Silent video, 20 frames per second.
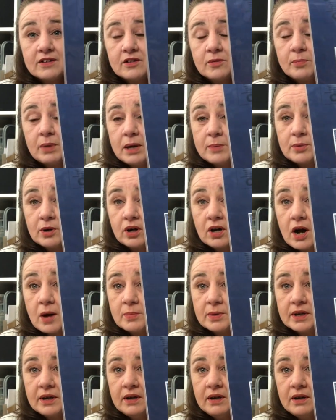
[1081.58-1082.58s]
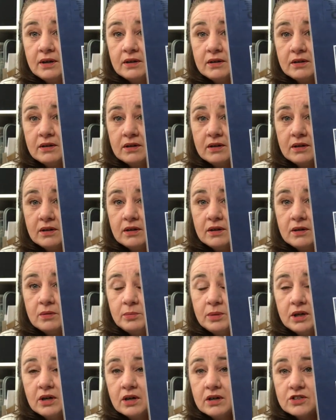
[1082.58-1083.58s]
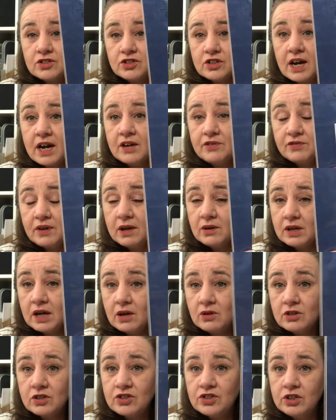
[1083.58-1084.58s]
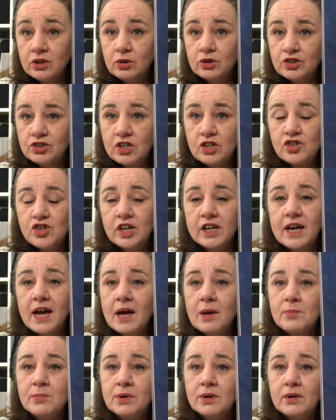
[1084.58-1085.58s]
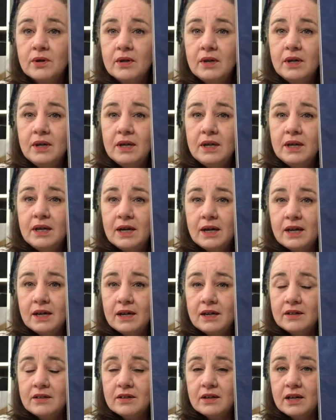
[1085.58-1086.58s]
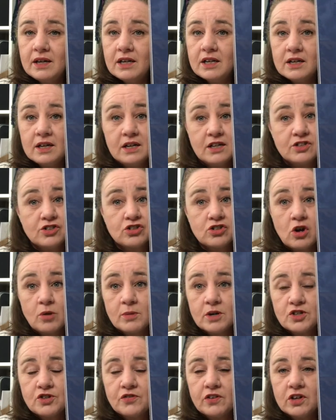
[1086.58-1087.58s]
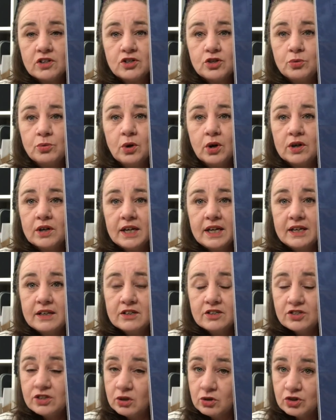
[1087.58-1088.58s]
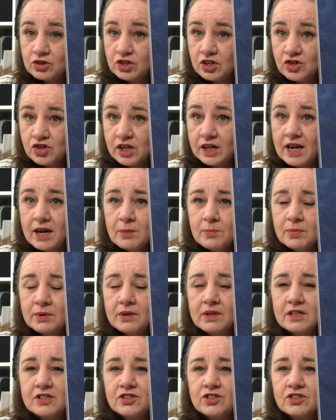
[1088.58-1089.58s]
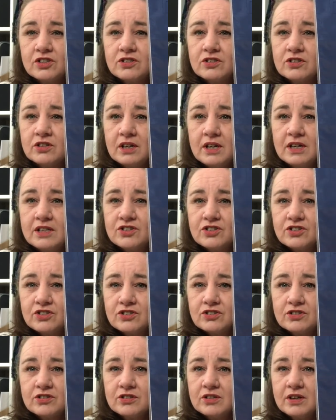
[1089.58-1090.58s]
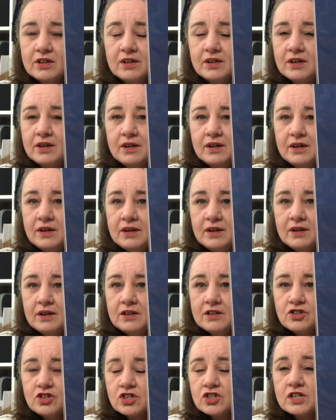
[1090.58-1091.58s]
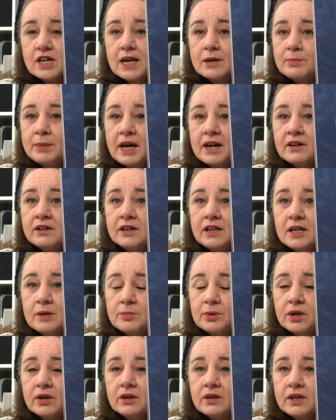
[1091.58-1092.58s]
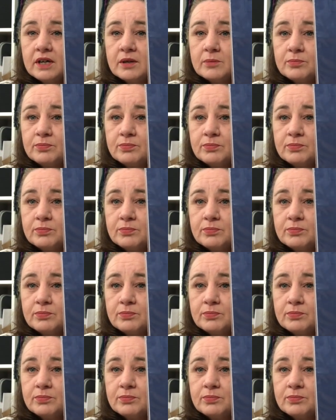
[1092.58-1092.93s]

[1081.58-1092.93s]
the paper copy because I found out a silk stitching app, and it is so much fun to work in the silk stitching app. It's just like Pattern Keeper. It